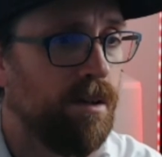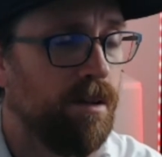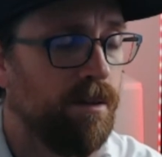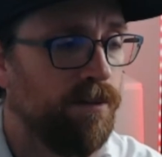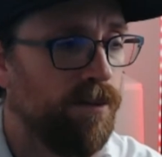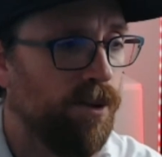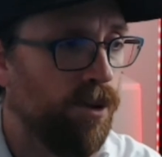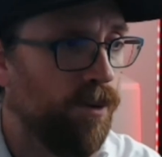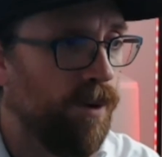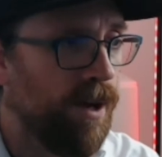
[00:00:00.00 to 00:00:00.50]

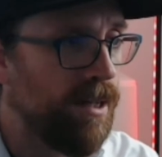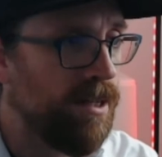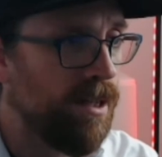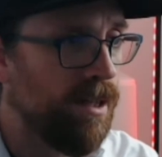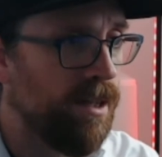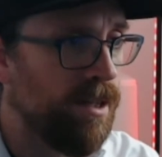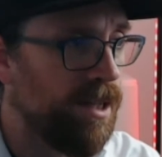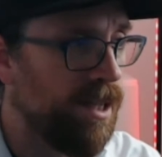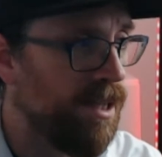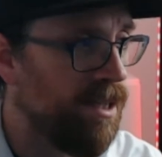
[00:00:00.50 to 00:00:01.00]
for the rest of
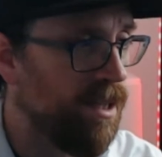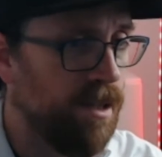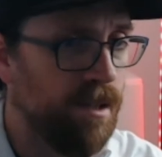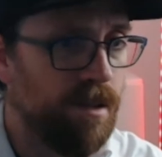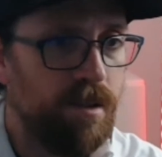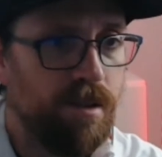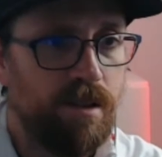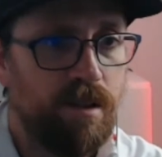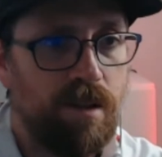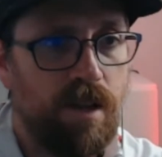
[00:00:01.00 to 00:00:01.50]
the season.
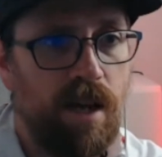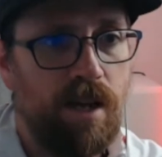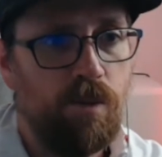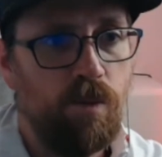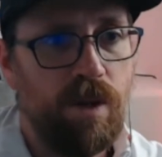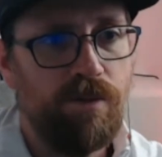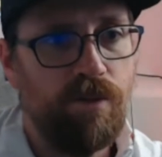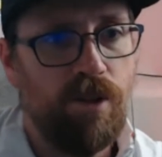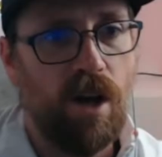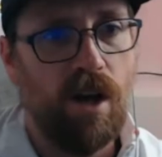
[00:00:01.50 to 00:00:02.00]
And
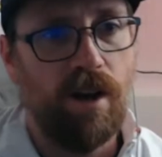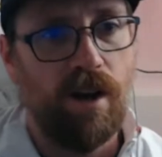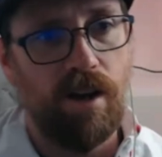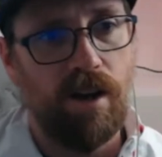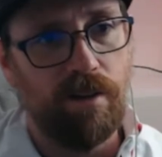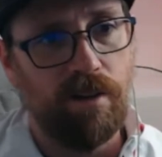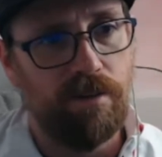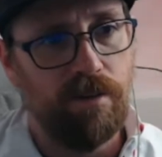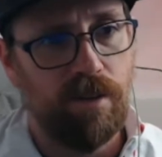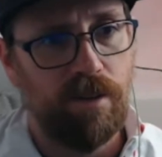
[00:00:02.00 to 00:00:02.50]
we've got
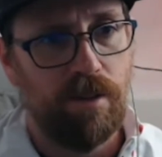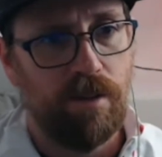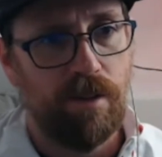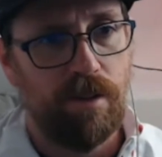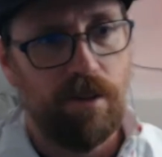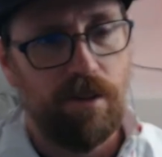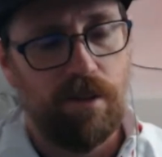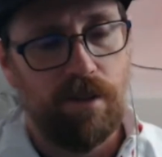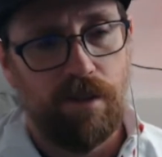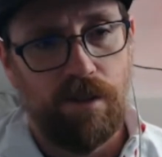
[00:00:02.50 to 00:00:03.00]
a
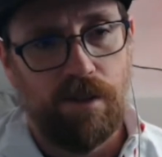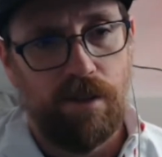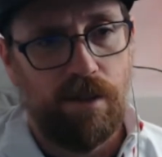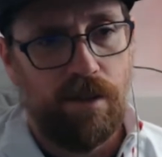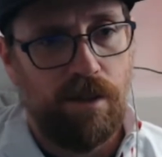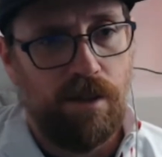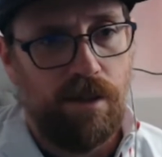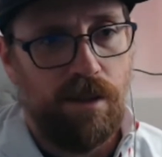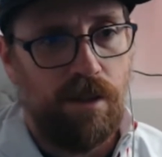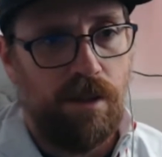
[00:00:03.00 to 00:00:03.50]

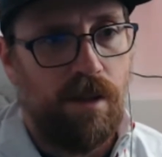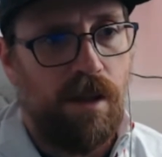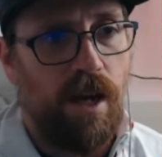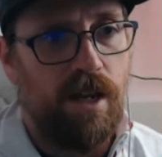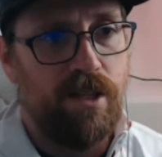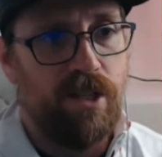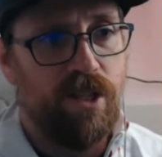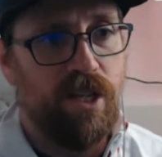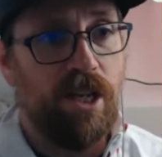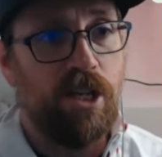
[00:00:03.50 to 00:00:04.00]

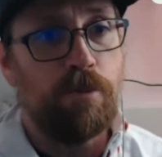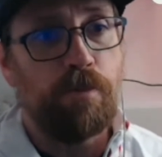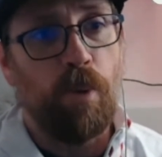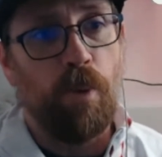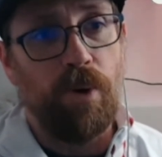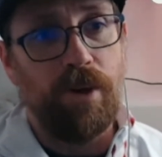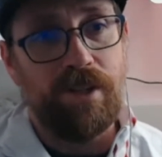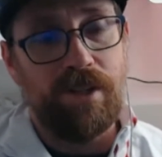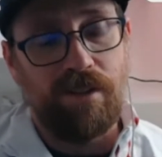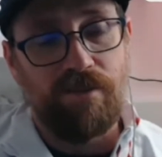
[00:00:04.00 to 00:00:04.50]

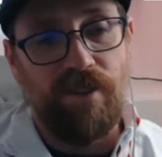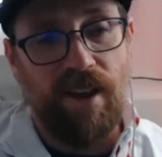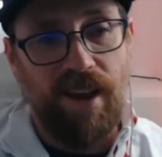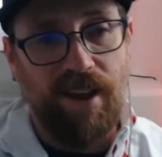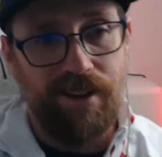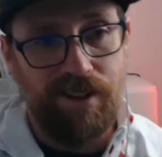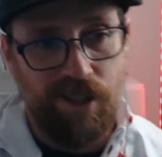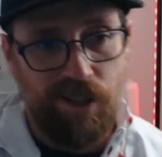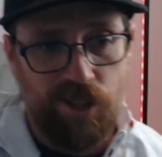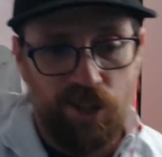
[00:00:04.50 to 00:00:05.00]
6-point
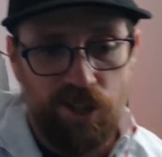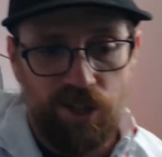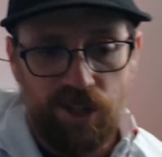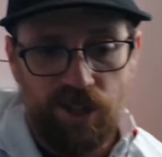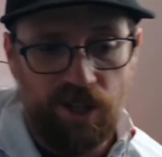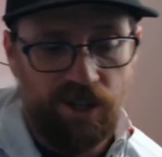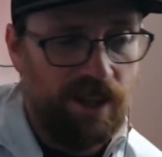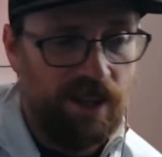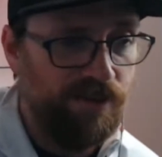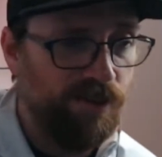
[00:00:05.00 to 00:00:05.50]
advantage.
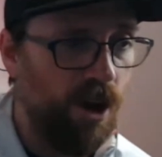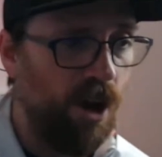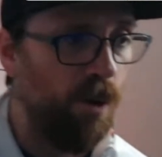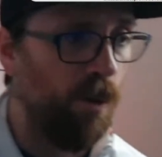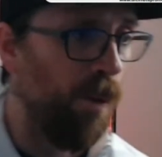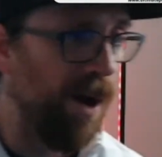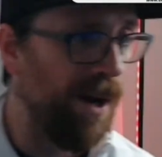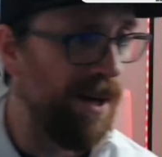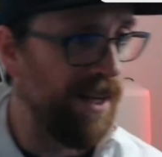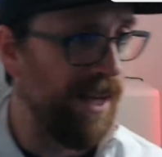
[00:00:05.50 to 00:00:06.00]
They've got
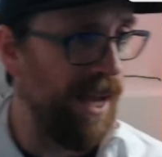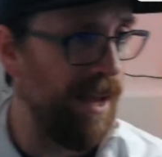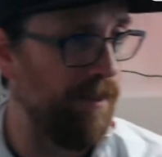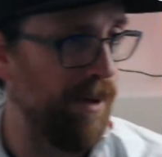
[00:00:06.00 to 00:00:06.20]
1 game